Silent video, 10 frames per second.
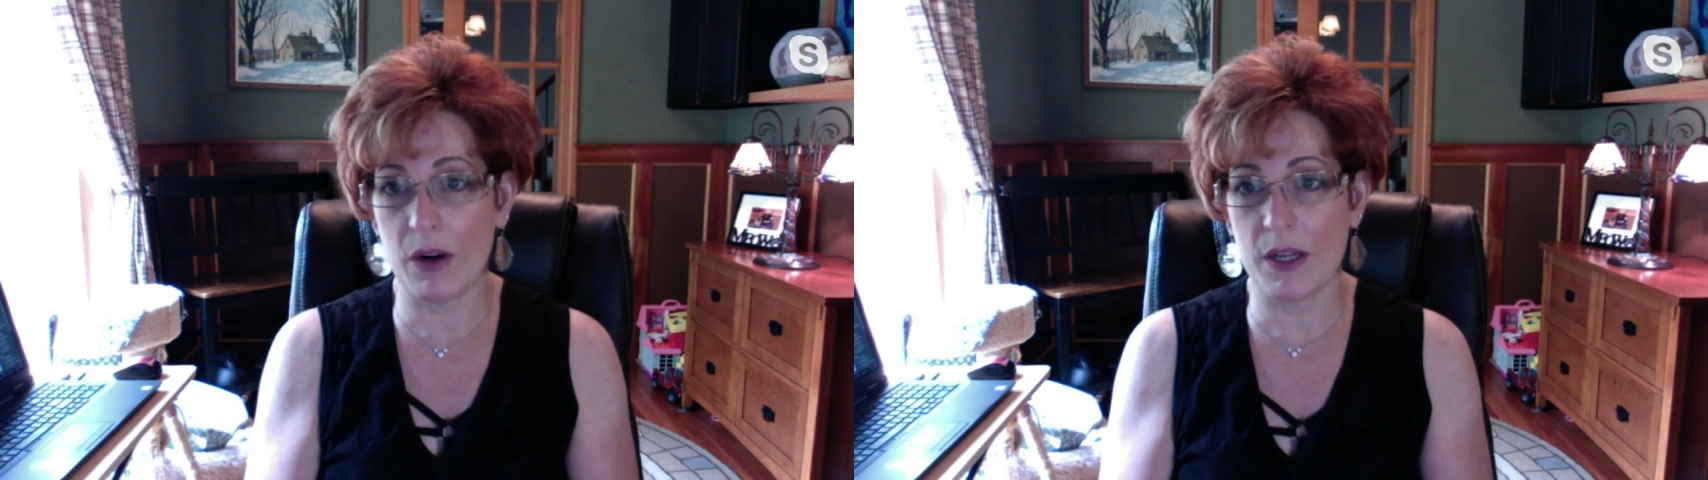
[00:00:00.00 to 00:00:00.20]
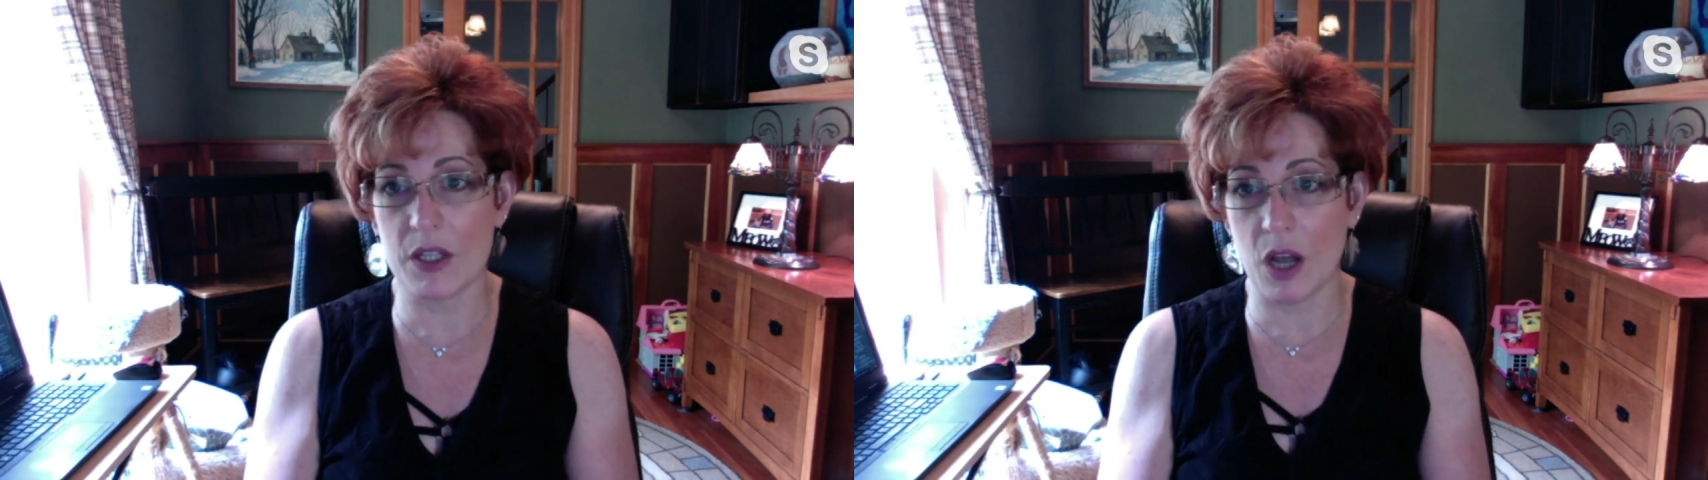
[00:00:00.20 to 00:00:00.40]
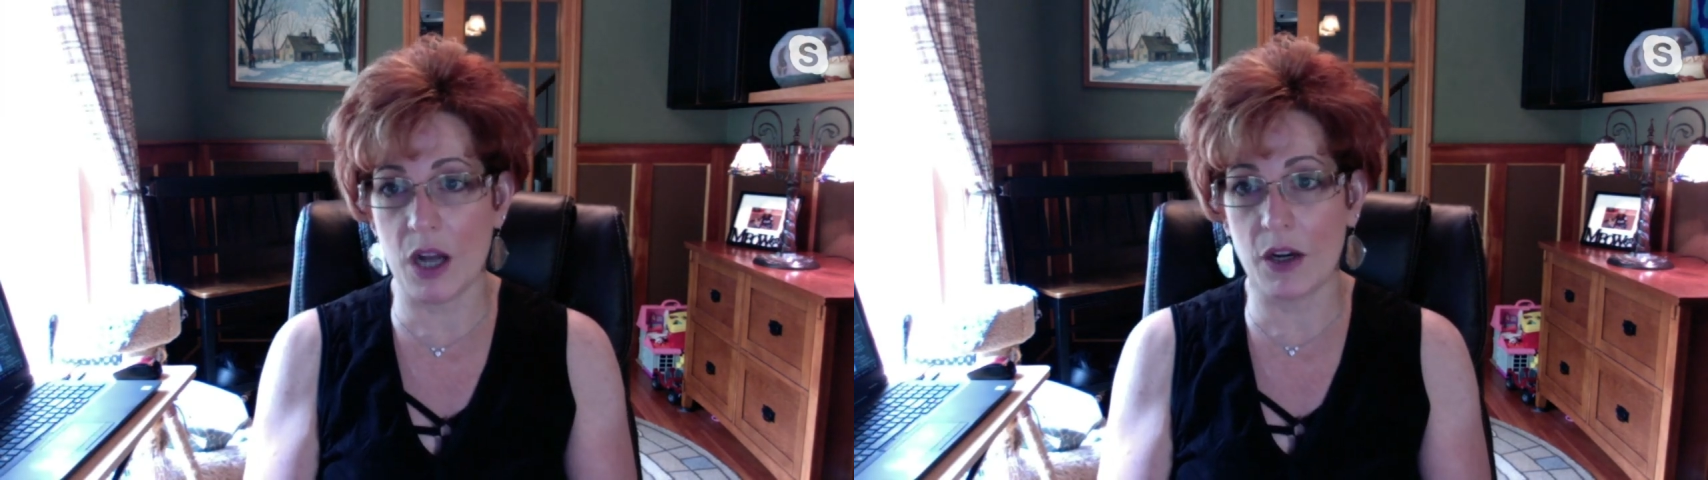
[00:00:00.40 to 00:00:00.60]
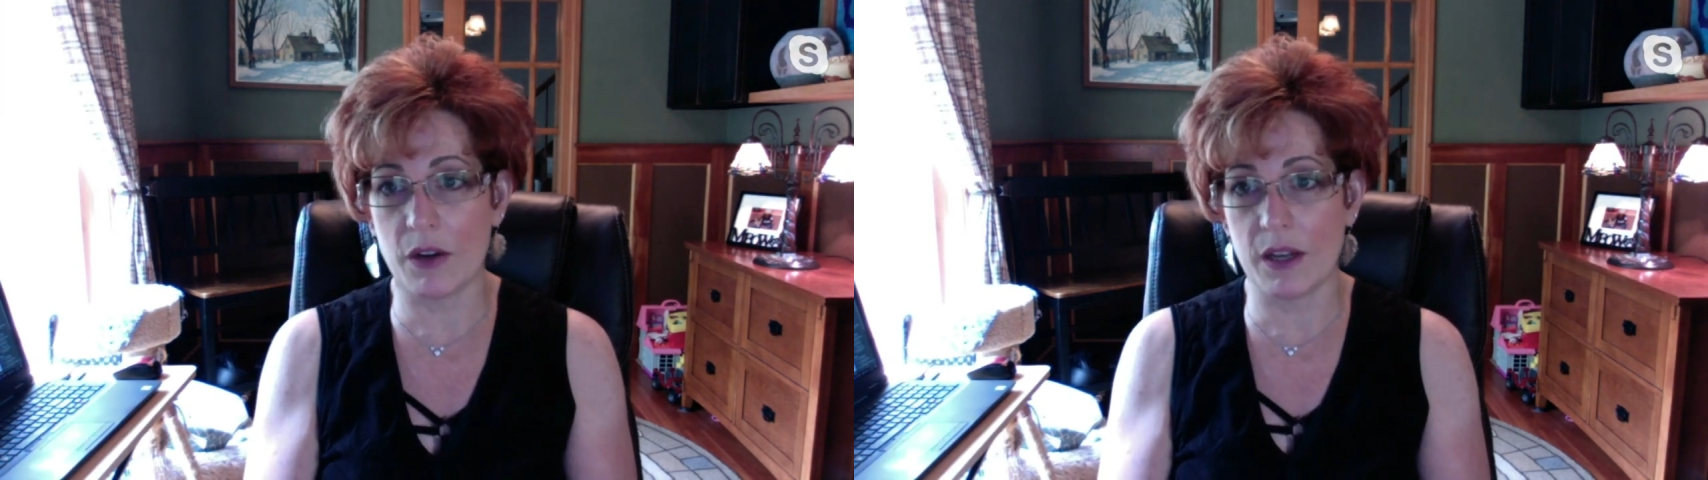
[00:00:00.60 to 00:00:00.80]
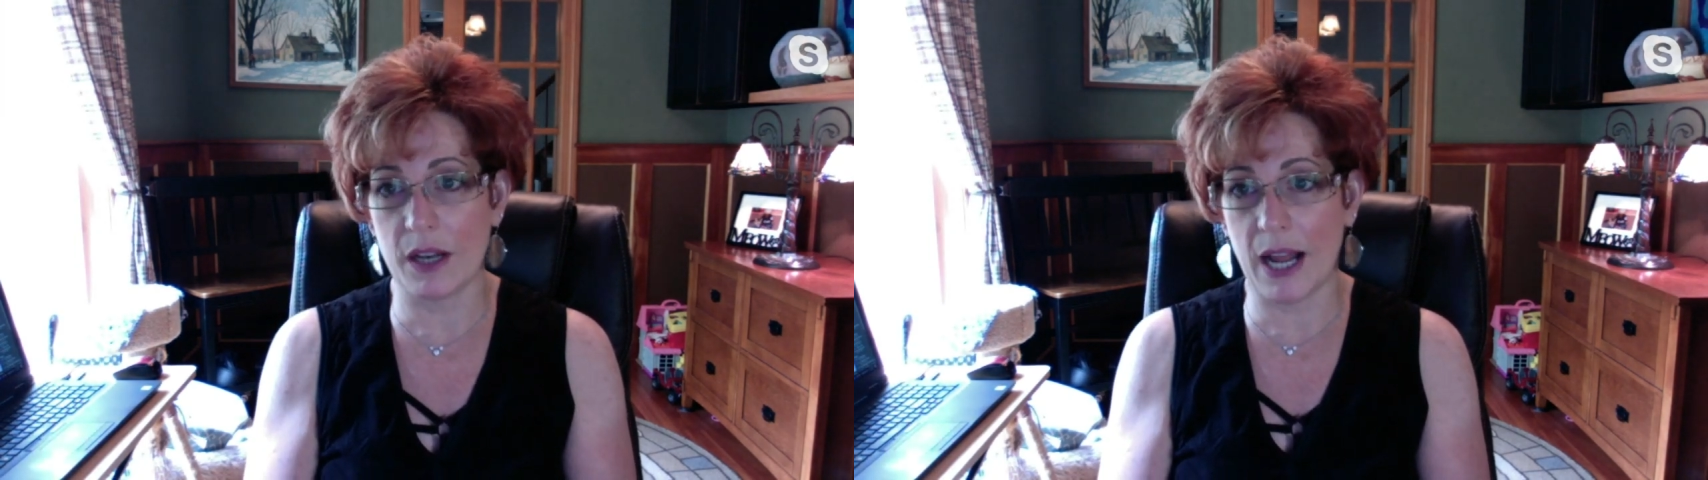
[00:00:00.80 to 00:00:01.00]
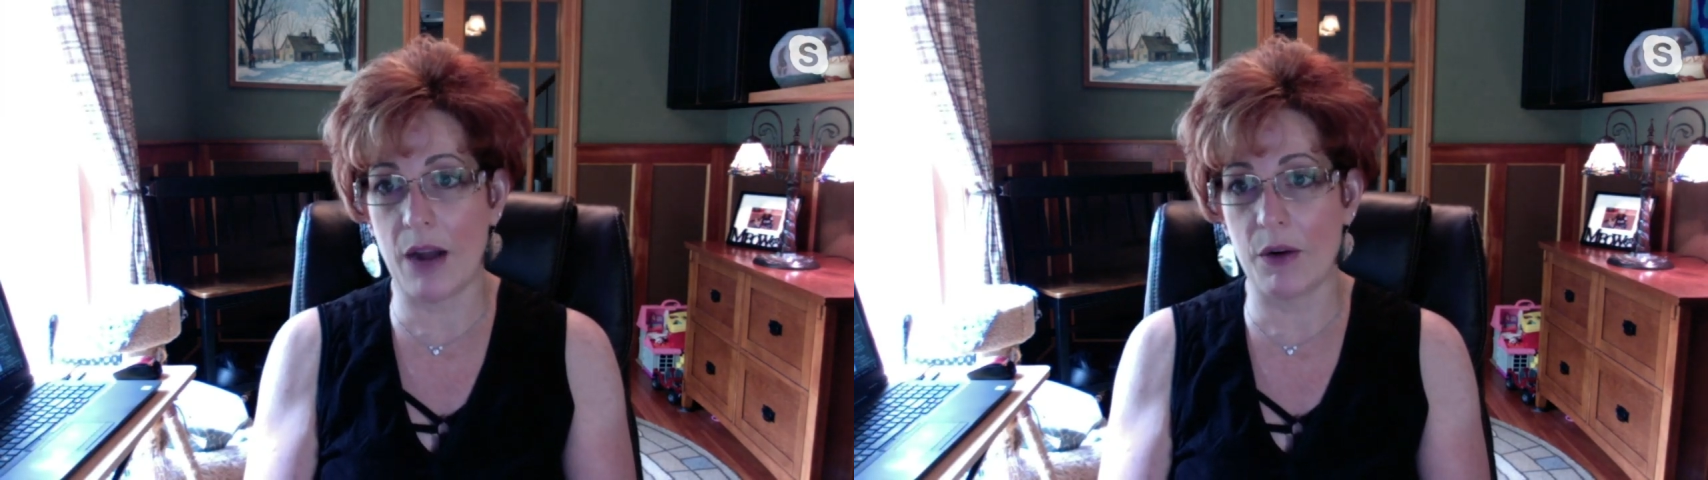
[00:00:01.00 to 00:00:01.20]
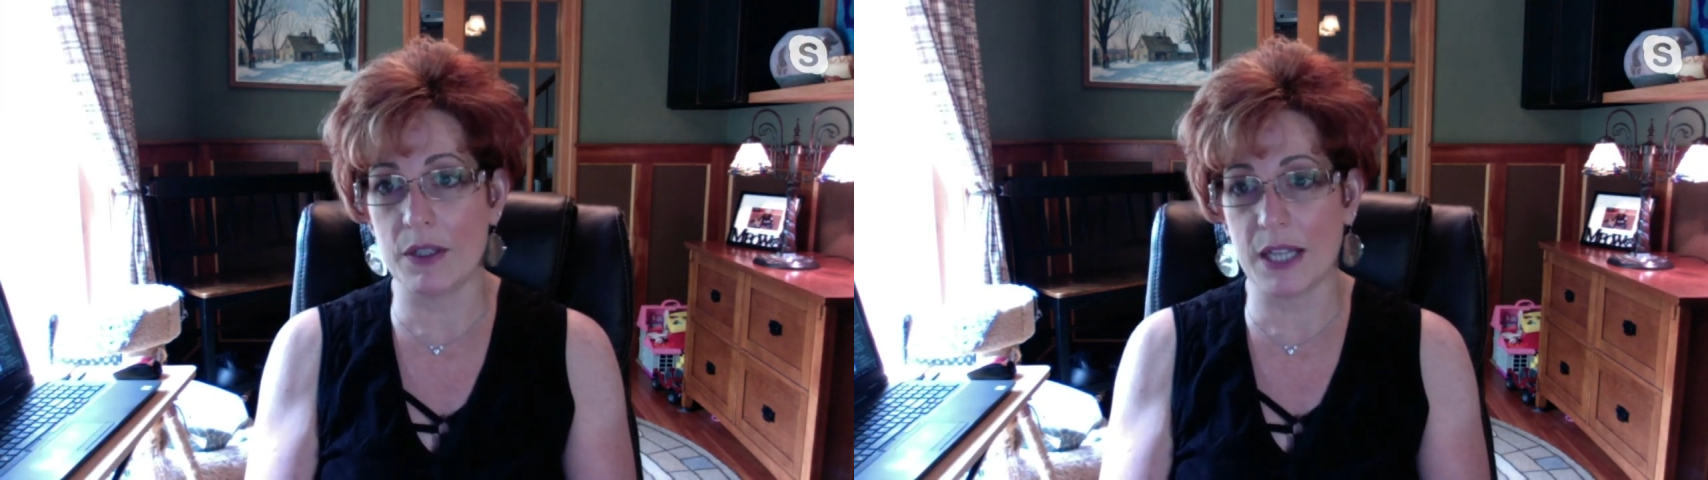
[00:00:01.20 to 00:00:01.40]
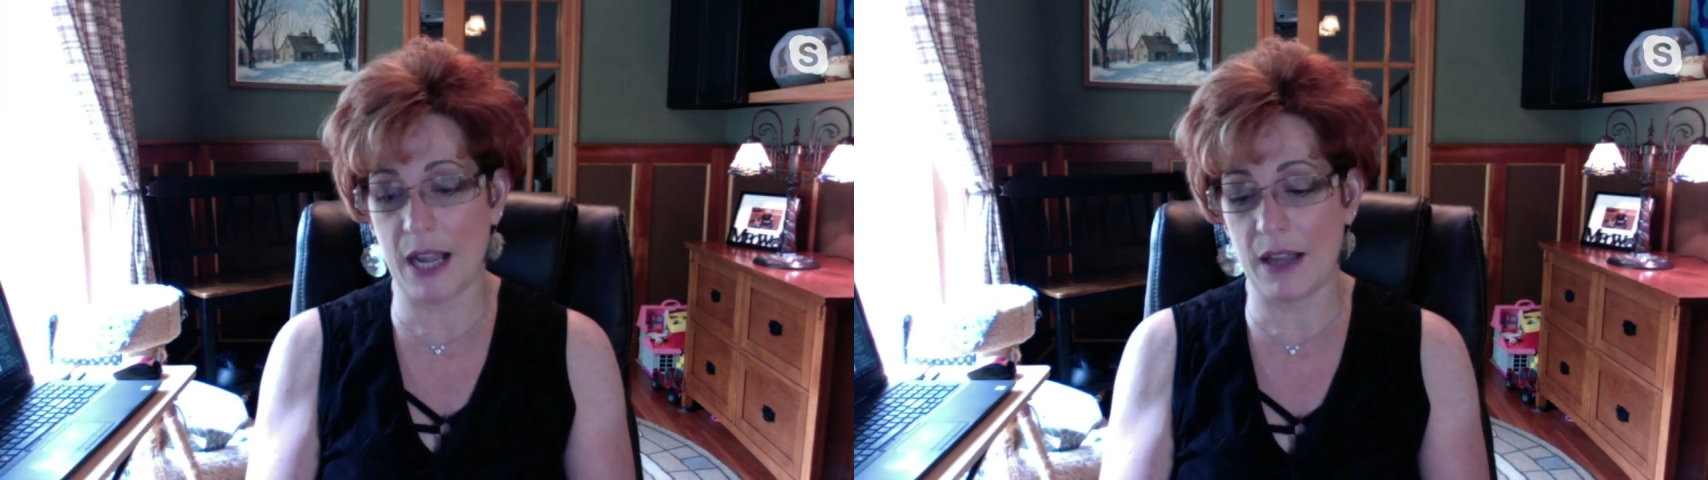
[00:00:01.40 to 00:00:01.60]
it's longer than an hour
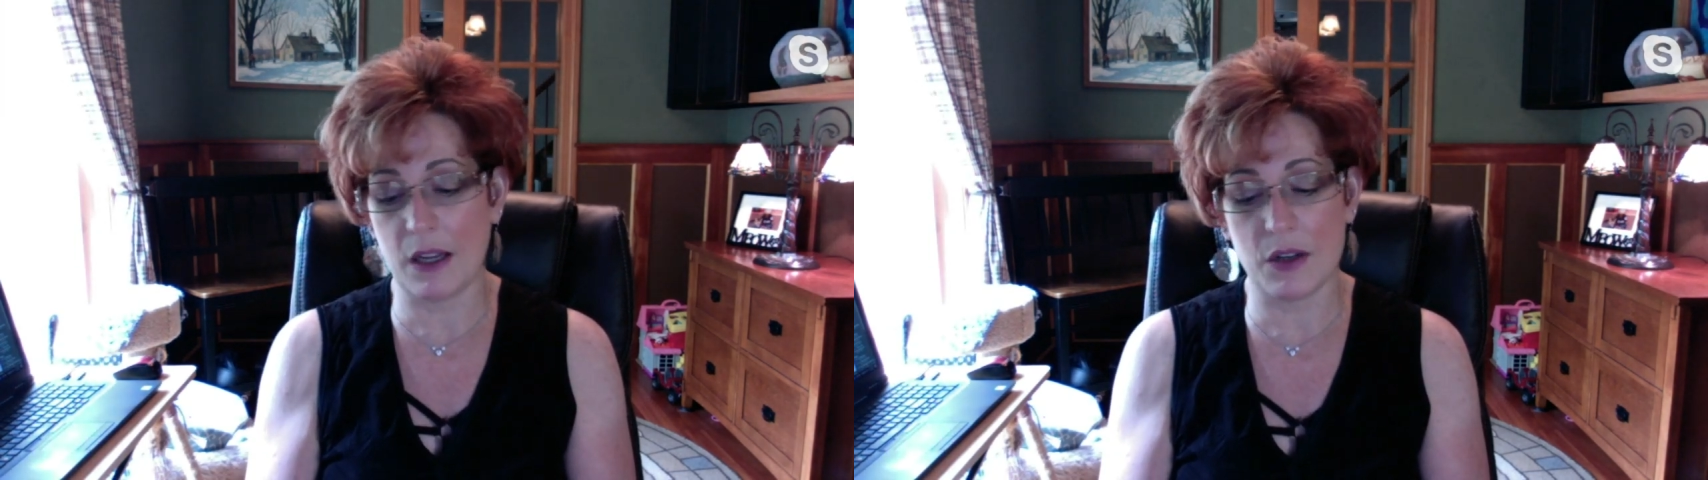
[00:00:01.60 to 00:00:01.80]
to get there.